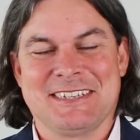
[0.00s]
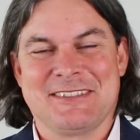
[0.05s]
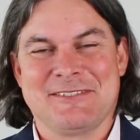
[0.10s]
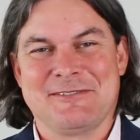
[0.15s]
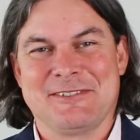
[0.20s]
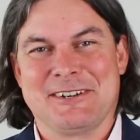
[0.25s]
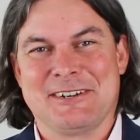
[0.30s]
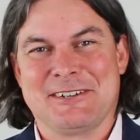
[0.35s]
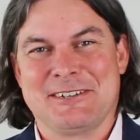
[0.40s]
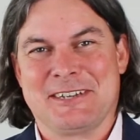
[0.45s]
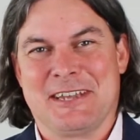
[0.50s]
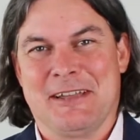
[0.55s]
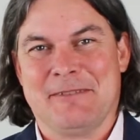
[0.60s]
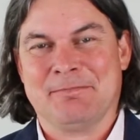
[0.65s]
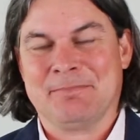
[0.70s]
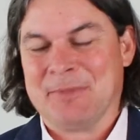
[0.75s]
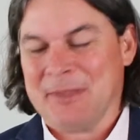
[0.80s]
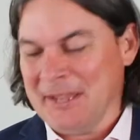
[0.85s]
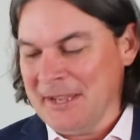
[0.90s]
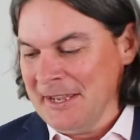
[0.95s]
in the wintertime.
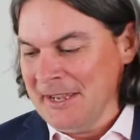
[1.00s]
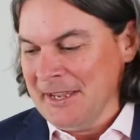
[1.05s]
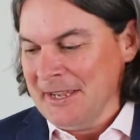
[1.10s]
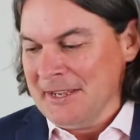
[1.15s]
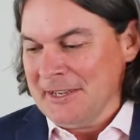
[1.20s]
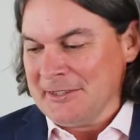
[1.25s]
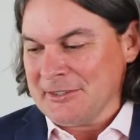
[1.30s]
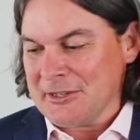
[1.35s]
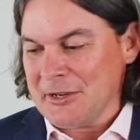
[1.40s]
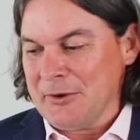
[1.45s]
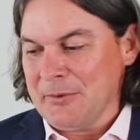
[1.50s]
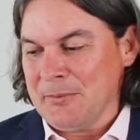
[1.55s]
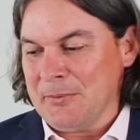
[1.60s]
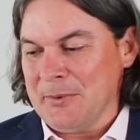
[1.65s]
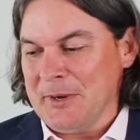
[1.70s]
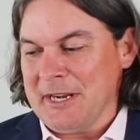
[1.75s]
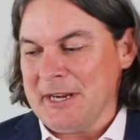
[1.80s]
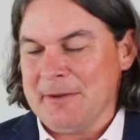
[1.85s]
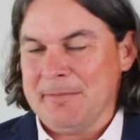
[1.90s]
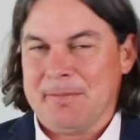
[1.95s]
So
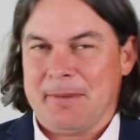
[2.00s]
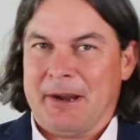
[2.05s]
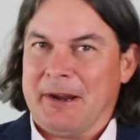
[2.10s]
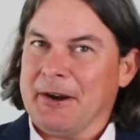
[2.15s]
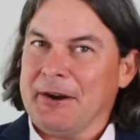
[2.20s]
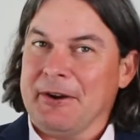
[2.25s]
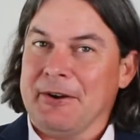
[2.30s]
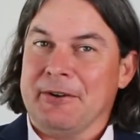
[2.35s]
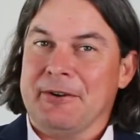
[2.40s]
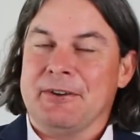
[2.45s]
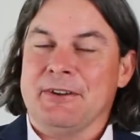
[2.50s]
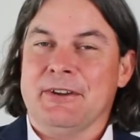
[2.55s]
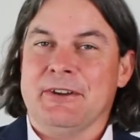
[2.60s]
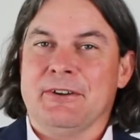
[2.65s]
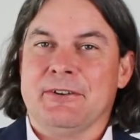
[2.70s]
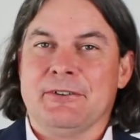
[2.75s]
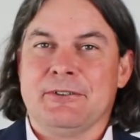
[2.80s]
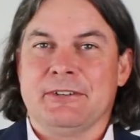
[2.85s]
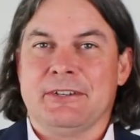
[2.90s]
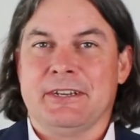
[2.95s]
we compare
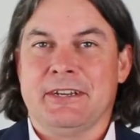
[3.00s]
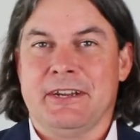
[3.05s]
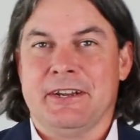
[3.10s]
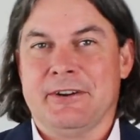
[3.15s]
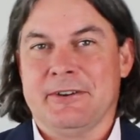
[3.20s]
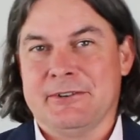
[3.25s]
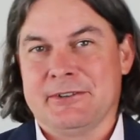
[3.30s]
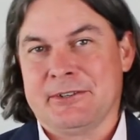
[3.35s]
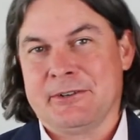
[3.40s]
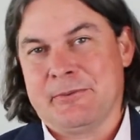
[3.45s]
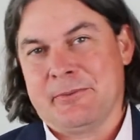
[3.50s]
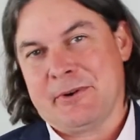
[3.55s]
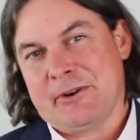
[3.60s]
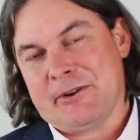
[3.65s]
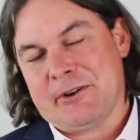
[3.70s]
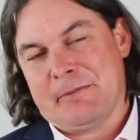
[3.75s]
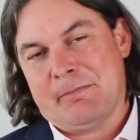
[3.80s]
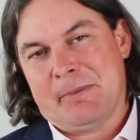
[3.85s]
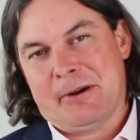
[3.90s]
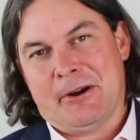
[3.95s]
year to year. So we
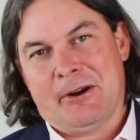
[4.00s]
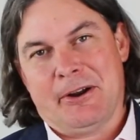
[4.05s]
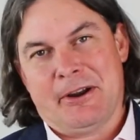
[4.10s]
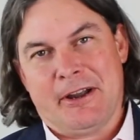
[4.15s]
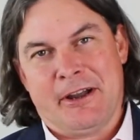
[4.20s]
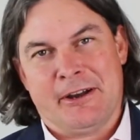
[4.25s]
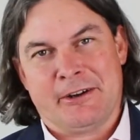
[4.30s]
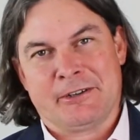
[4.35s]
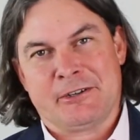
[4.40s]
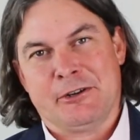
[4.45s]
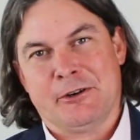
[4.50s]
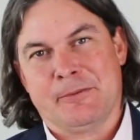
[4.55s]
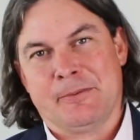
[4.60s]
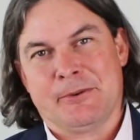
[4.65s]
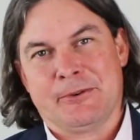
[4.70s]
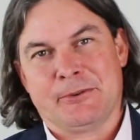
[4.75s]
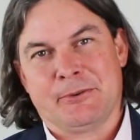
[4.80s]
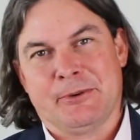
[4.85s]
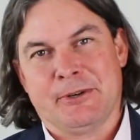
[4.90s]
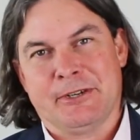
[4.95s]
are comparing
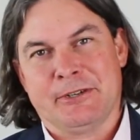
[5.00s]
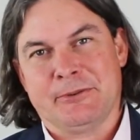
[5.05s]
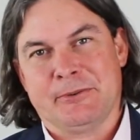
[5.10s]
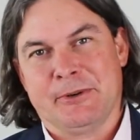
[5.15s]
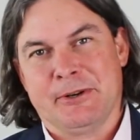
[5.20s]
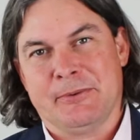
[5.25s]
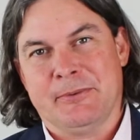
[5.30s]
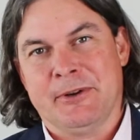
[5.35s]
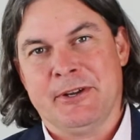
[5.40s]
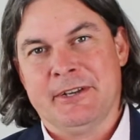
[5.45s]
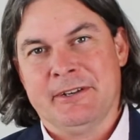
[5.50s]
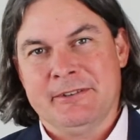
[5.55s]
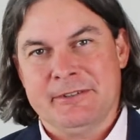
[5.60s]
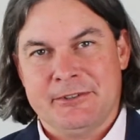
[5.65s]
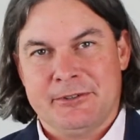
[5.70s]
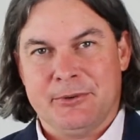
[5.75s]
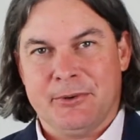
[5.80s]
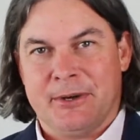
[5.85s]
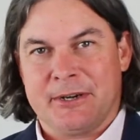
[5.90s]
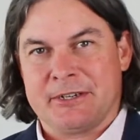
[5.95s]
October 2021
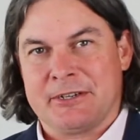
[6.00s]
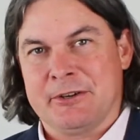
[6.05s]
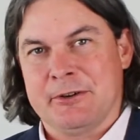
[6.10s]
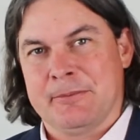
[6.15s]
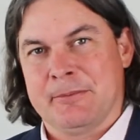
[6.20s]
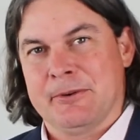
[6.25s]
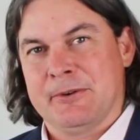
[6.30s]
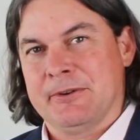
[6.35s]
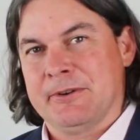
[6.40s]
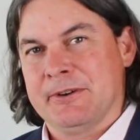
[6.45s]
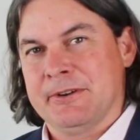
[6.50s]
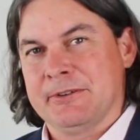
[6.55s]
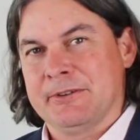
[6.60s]
to October